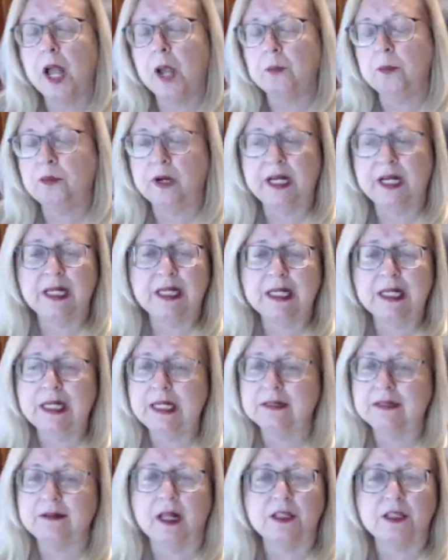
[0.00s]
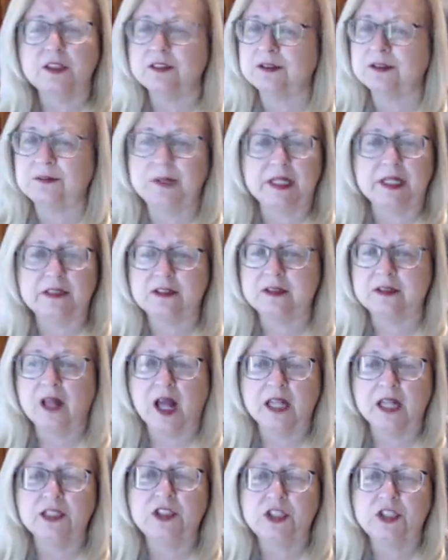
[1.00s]
Brandon, it's not
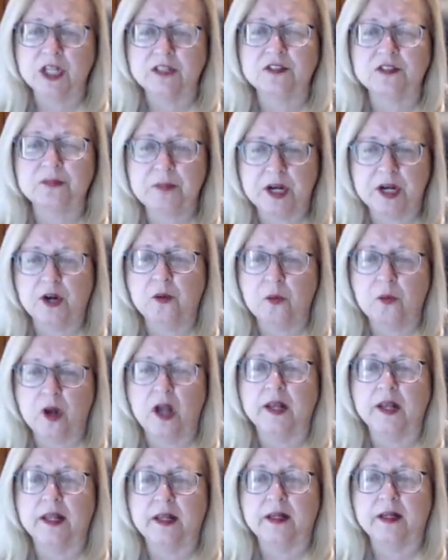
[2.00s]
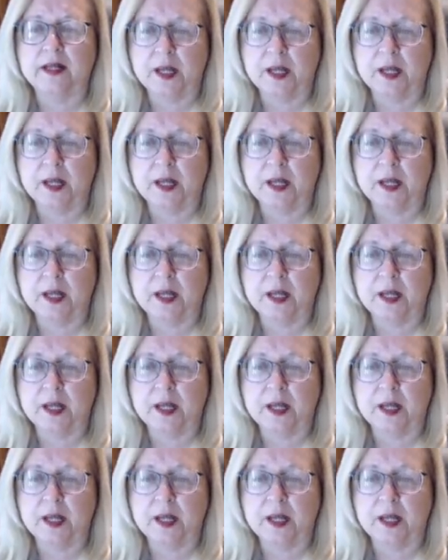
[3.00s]
just marijuana